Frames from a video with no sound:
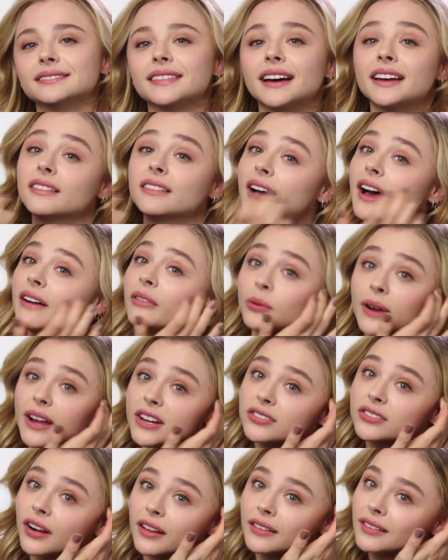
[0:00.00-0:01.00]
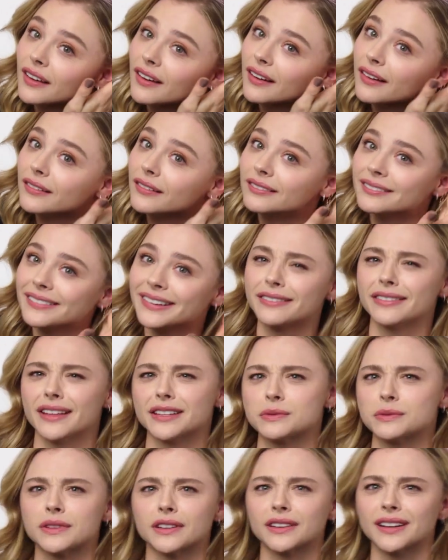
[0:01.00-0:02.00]
I don't have a restaurant though, if
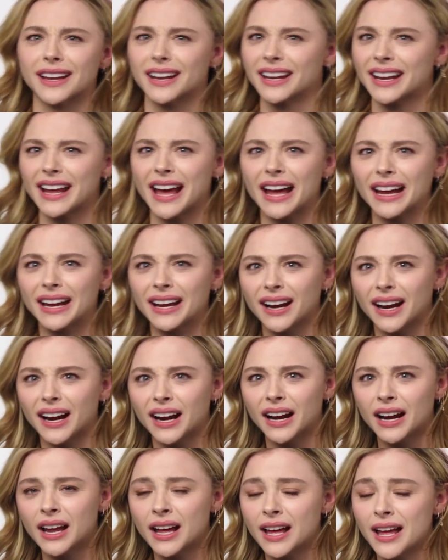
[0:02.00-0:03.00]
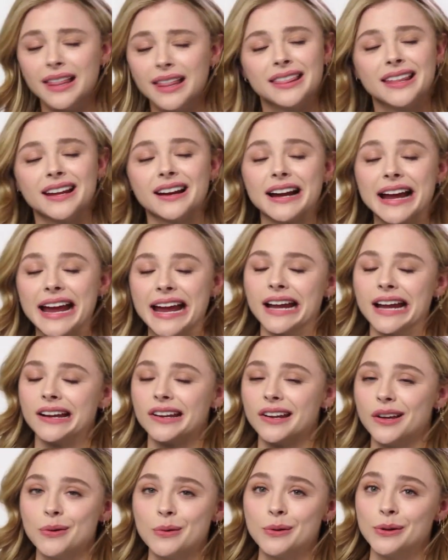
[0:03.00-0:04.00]
that's what they're getting at here. There ain't
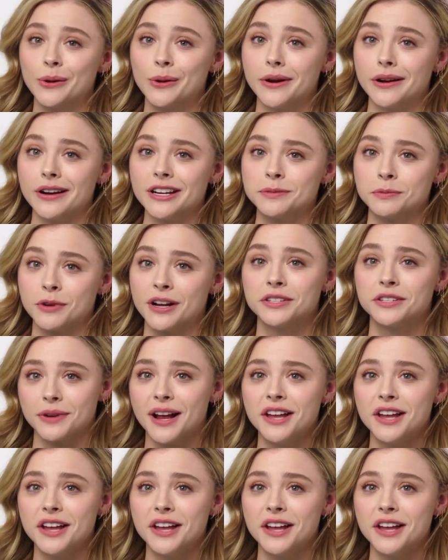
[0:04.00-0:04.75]
no CHLOE GRACE MORETZ